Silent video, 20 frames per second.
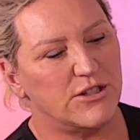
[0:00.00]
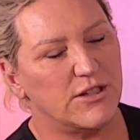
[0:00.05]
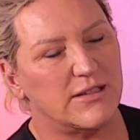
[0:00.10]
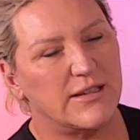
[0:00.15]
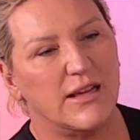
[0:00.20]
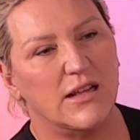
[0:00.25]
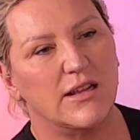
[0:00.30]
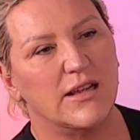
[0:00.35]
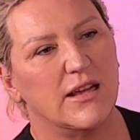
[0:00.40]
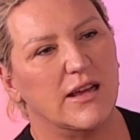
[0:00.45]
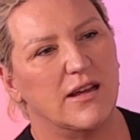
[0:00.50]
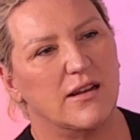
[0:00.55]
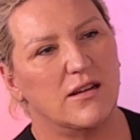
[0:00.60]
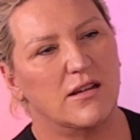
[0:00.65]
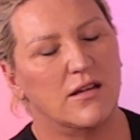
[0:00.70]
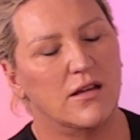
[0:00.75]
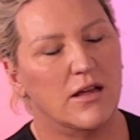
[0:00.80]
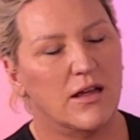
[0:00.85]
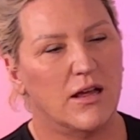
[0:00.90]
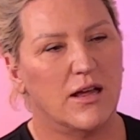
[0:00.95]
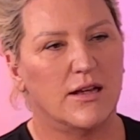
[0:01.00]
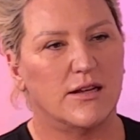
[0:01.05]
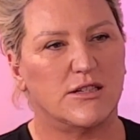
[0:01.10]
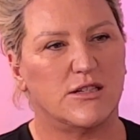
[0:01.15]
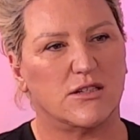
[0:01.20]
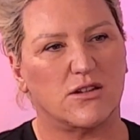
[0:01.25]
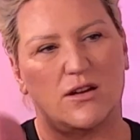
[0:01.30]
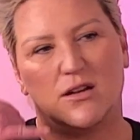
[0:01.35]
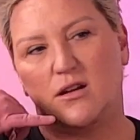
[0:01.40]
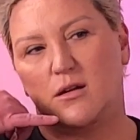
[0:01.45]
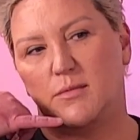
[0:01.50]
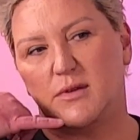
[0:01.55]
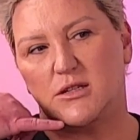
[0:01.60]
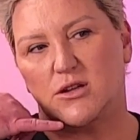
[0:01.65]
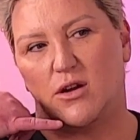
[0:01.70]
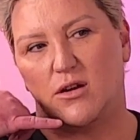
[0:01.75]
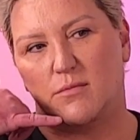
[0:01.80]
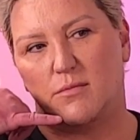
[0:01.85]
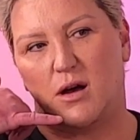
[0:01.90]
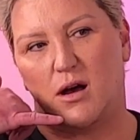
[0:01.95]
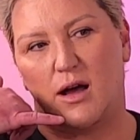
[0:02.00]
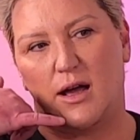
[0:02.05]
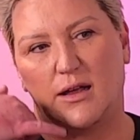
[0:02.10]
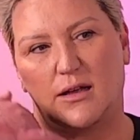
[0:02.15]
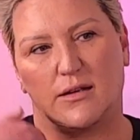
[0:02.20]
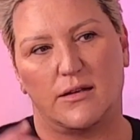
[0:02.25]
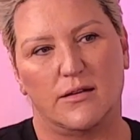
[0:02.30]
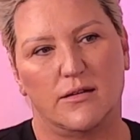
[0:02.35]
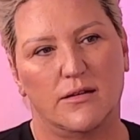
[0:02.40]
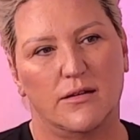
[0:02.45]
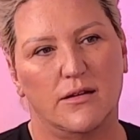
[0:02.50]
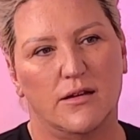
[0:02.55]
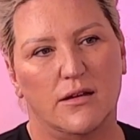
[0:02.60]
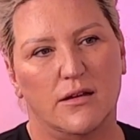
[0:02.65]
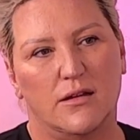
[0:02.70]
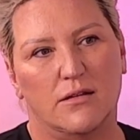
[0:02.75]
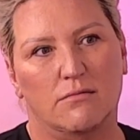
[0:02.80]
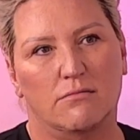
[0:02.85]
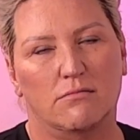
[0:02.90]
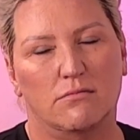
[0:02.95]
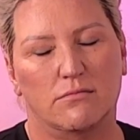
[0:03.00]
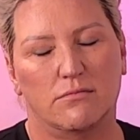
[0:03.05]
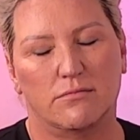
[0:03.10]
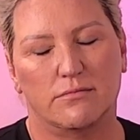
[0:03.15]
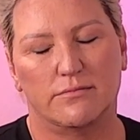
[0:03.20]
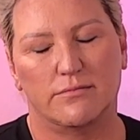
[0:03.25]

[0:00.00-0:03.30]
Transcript: She's killing it. Yeah. She's got a little Madonna mic. Oh.